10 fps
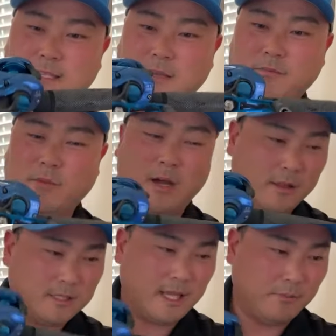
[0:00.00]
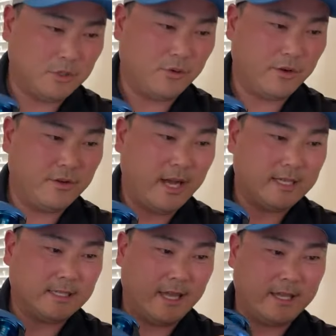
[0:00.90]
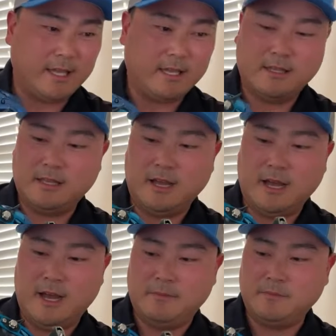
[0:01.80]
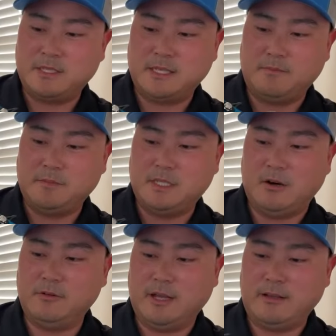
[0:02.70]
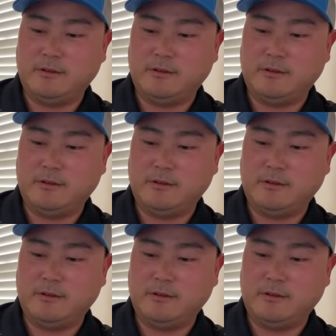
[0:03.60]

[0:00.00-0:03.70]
Some, well, it looks like majority of you guys like it. Some don't. I